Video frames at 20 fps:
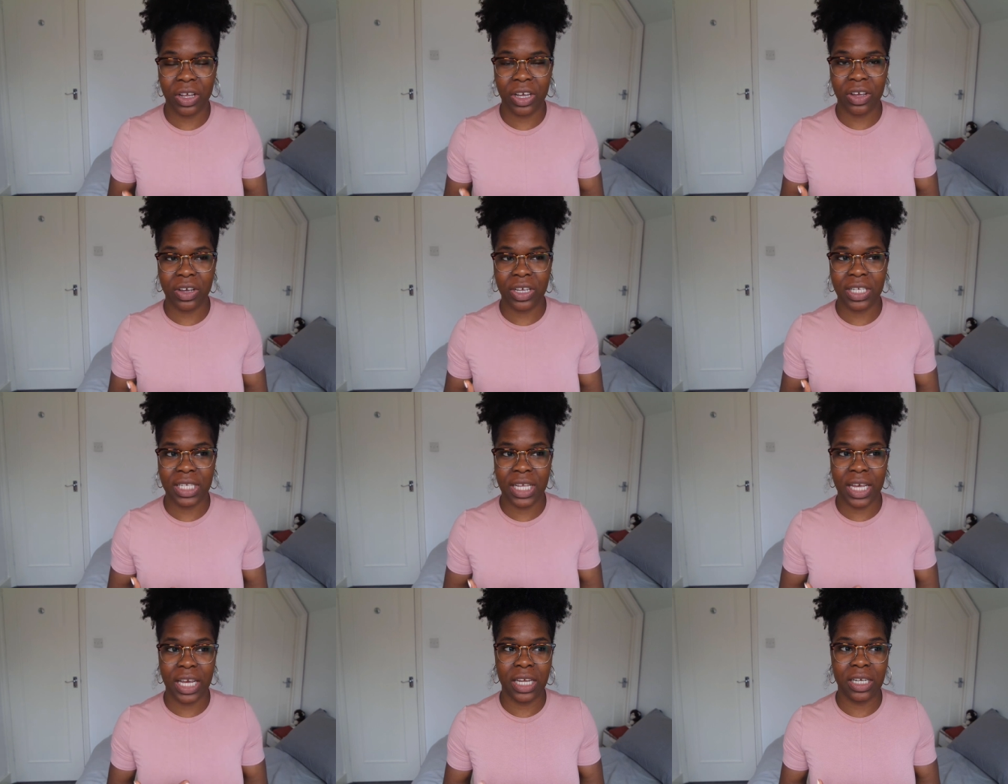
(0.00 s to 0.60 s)
Like I
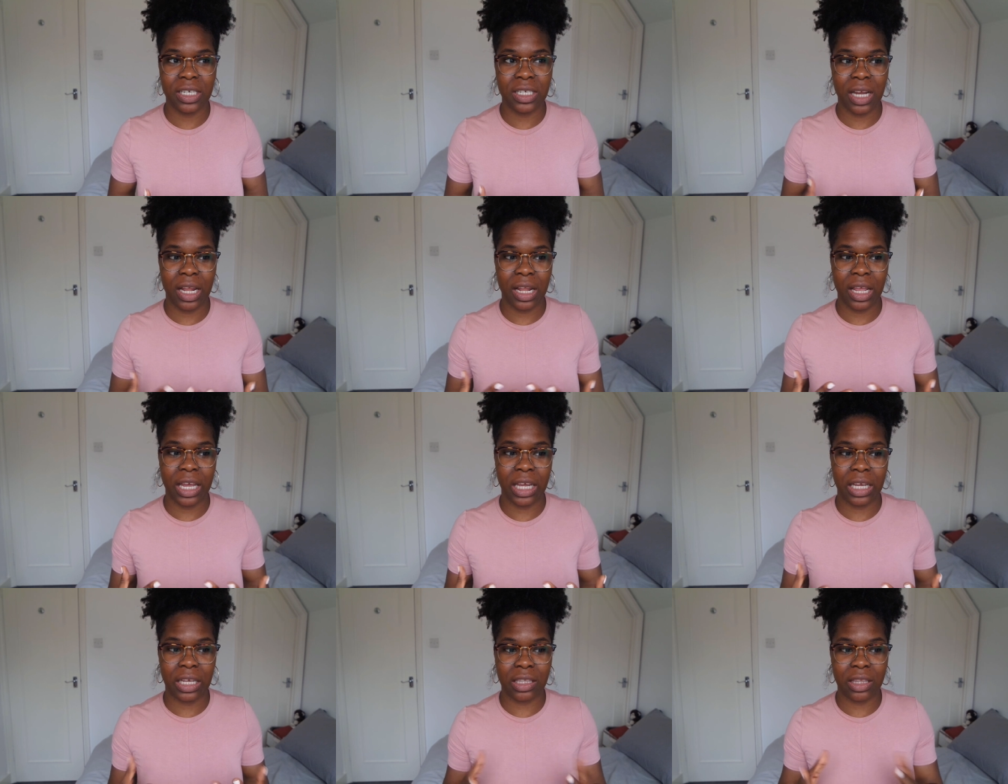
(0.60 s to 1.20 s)
said,
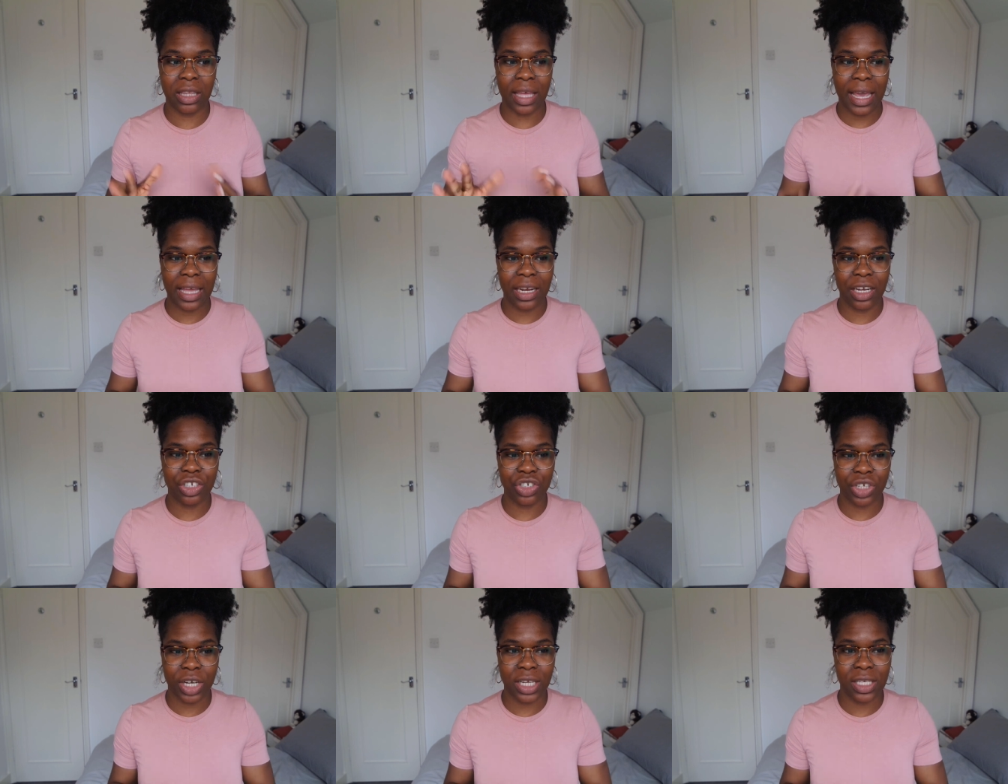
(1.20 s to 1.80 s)
like the
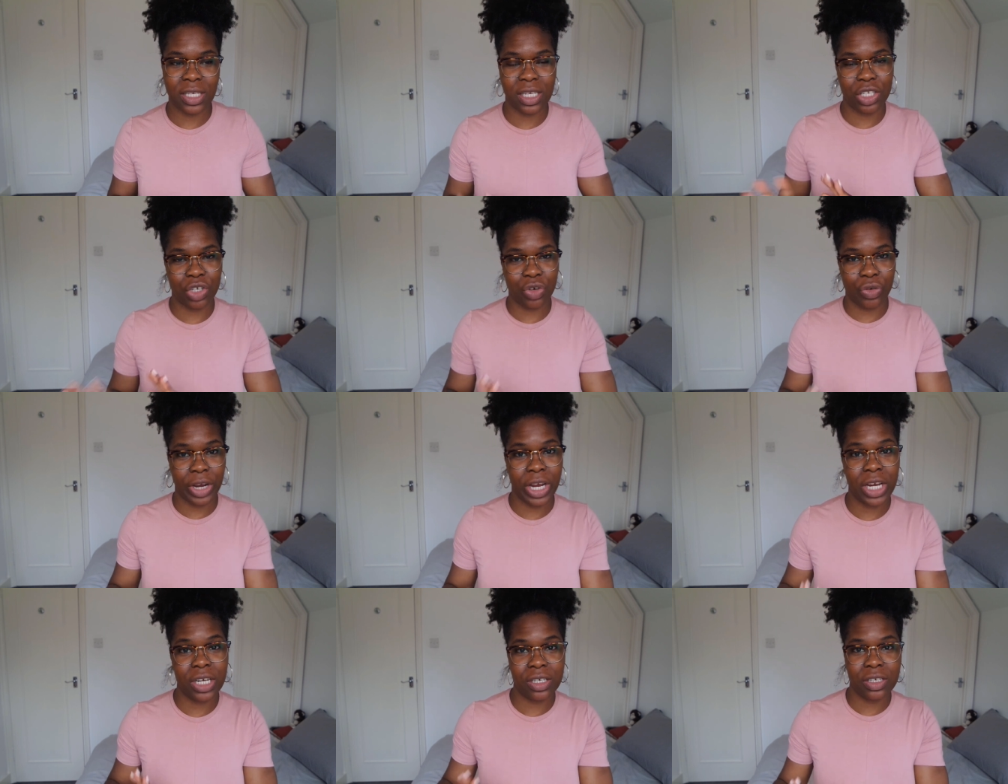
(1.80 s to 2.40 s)
NHS is
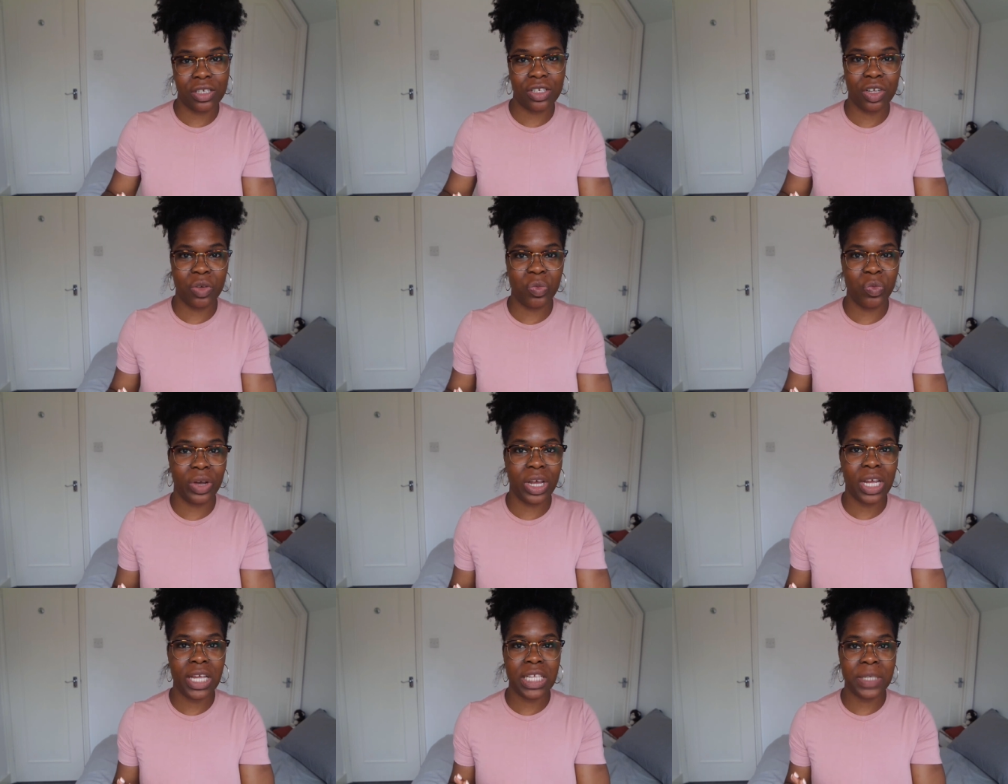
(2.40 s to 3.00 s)
great in
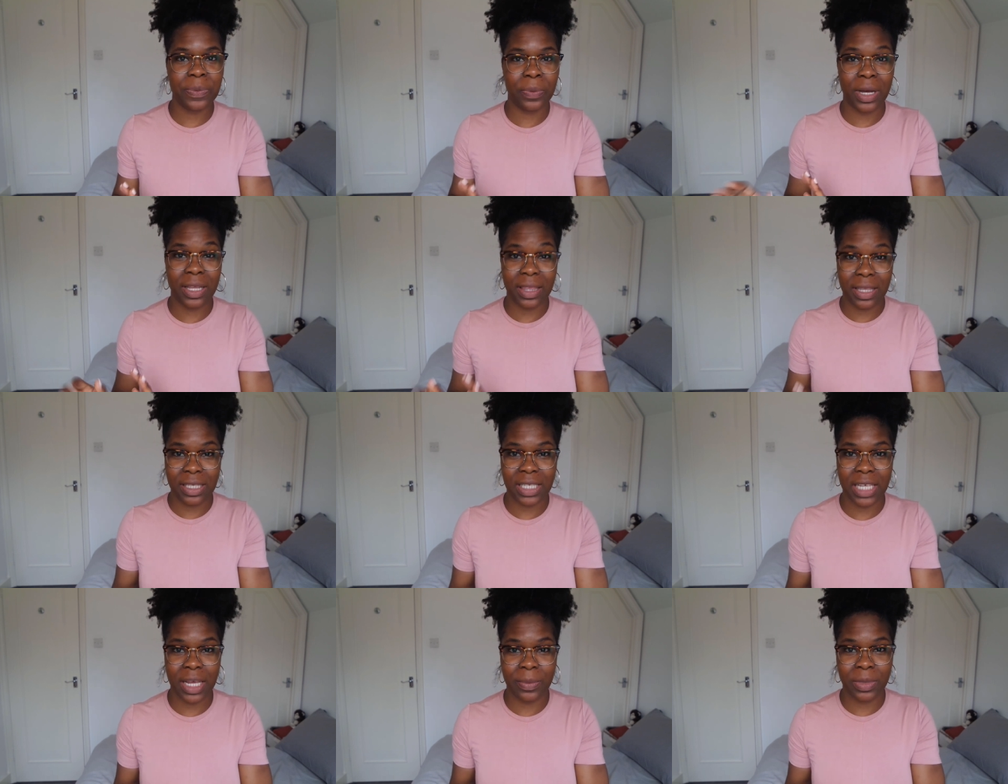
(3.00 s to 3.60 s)
some ways, but at
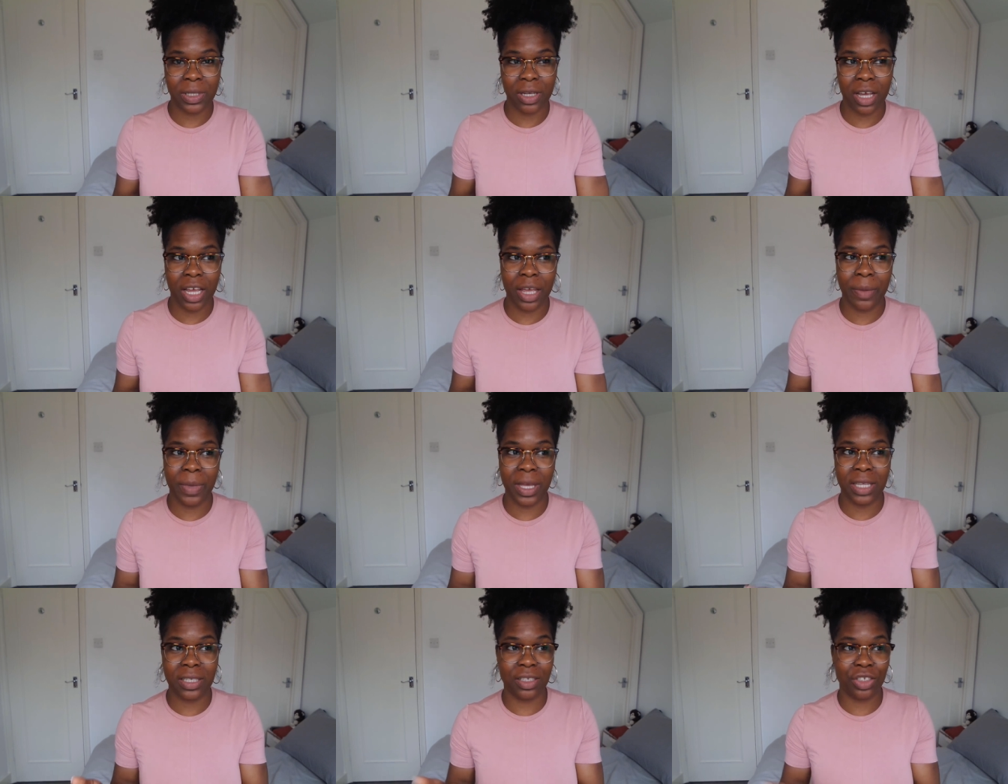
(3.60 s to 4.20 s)
the same
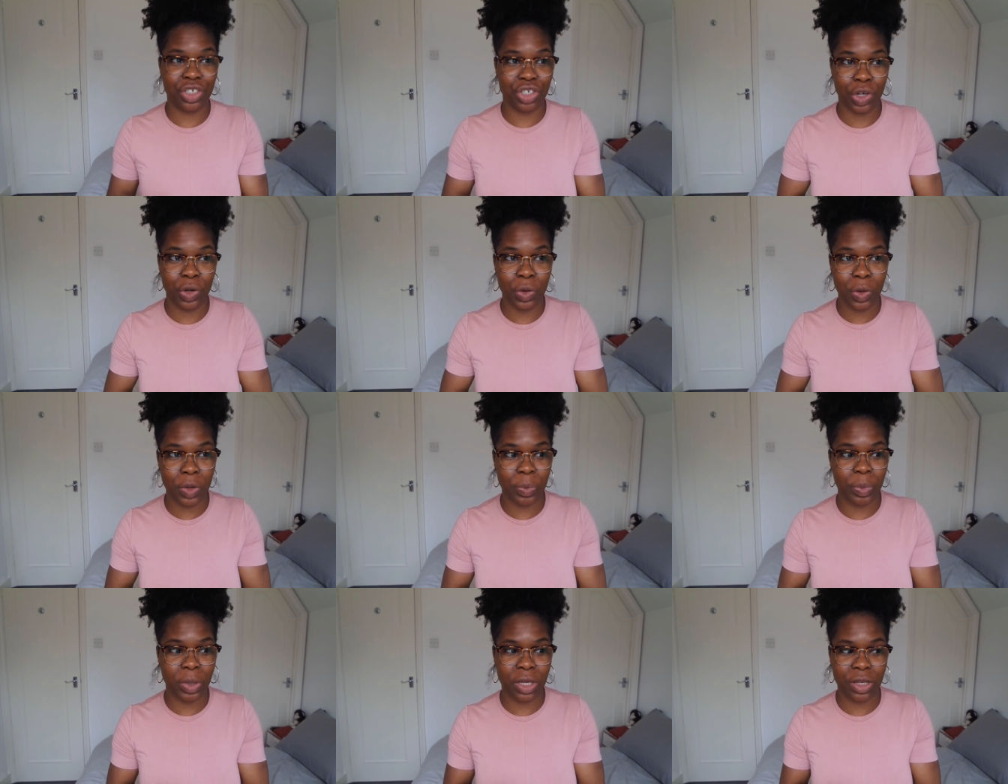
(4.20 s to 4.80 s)
time, it's a
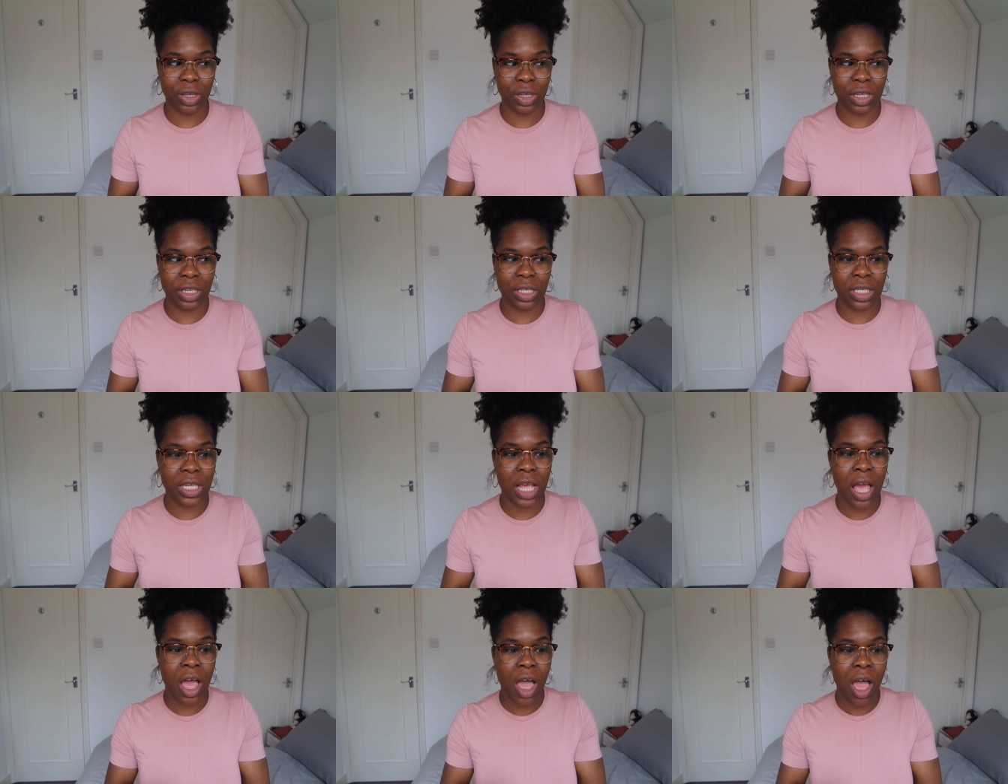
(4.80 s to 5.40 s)
joke
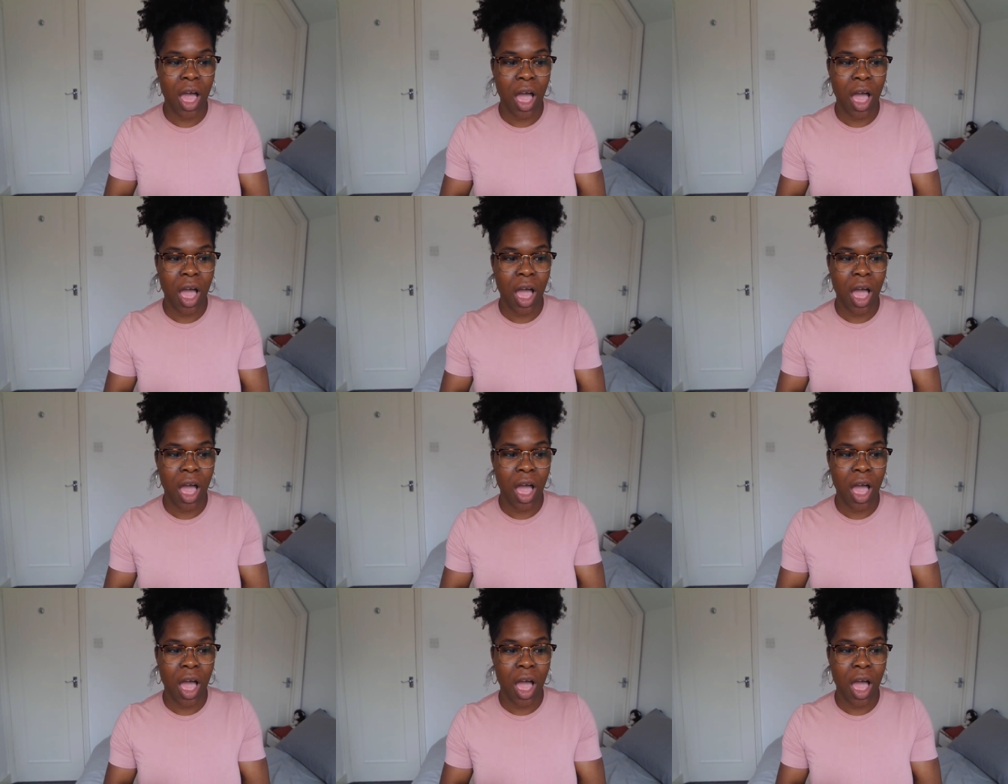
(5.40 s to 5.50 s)
because